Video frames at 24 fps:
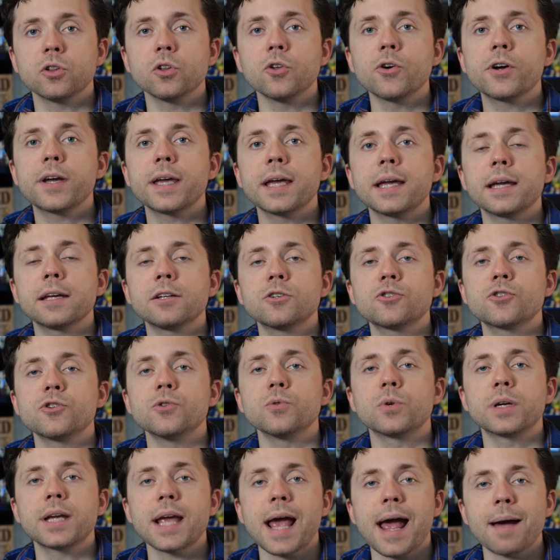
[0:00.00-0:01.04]
looking
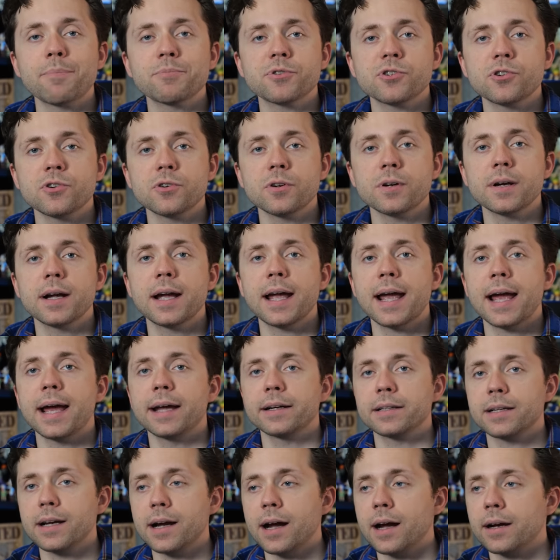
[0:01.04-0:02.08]
to capture
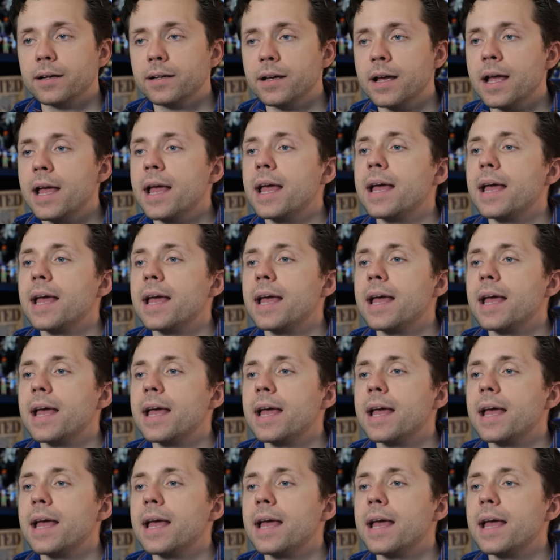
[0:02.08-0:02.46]
Hancock.